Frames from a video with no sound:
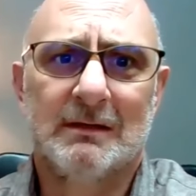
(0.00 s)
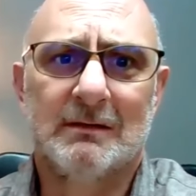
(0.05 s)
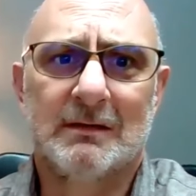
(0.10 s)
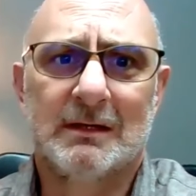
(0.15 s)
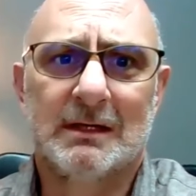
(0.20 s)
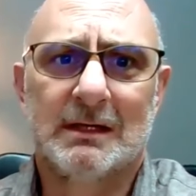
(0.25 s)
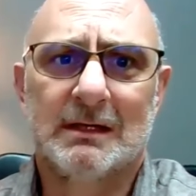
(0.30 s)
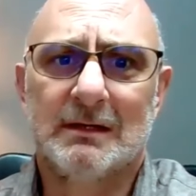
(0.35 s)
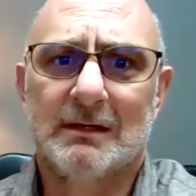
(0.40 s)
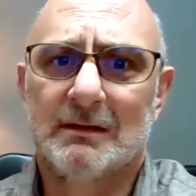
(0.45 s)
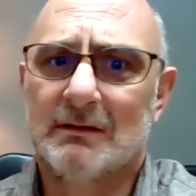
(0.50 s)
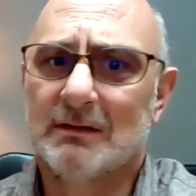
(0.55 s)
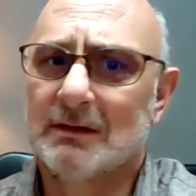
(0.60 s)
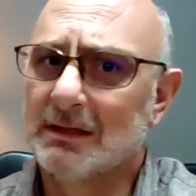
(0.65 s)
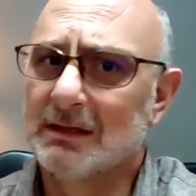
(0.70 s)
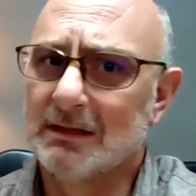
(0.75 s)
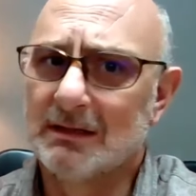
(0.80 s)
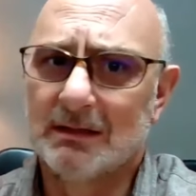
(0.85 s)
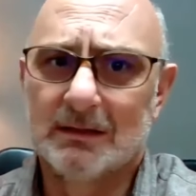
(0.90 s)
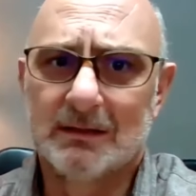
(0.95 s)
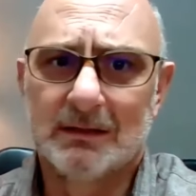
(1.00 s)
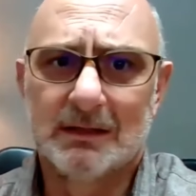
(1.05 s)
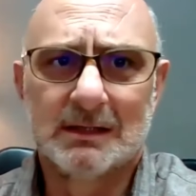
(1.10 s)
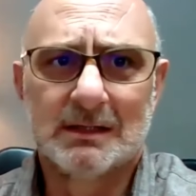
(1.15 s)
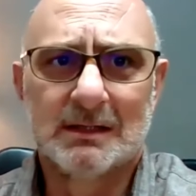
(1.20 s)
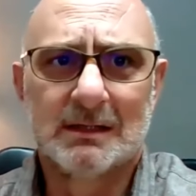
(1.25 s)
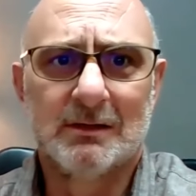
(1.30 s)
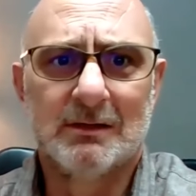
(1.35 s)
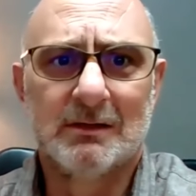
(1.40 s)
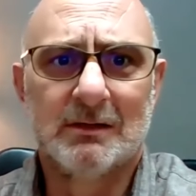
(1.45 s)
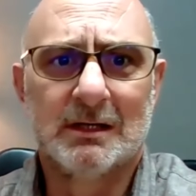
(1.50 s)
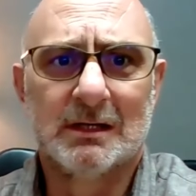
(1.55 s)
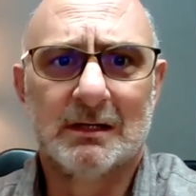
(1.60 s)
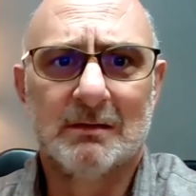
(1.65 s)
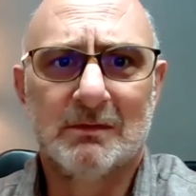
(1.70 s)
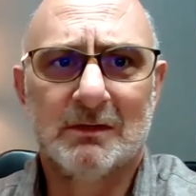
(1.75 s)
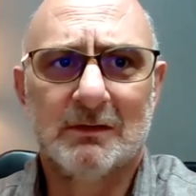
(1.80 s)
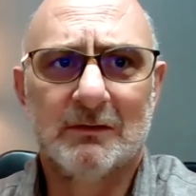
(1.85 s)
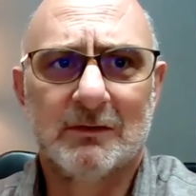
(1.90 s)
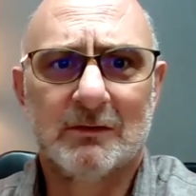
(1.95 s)
That's how you
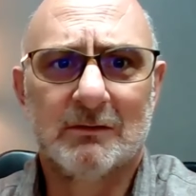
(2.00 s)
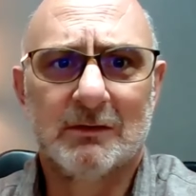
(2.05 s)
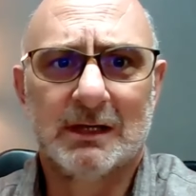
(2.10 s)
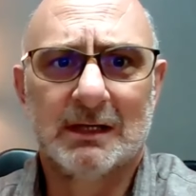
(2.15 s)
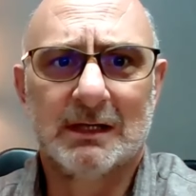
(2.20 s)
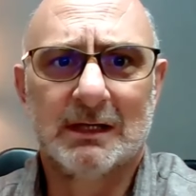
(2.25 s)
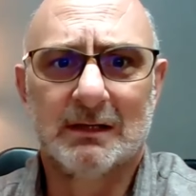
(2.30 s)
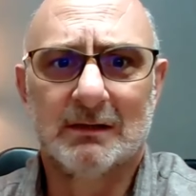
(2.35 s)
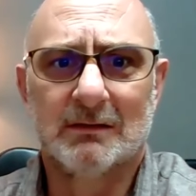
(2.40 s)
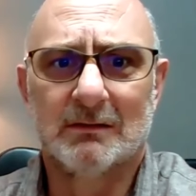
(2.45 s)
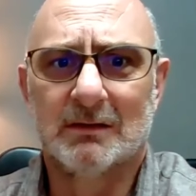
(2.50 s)
can move quickly.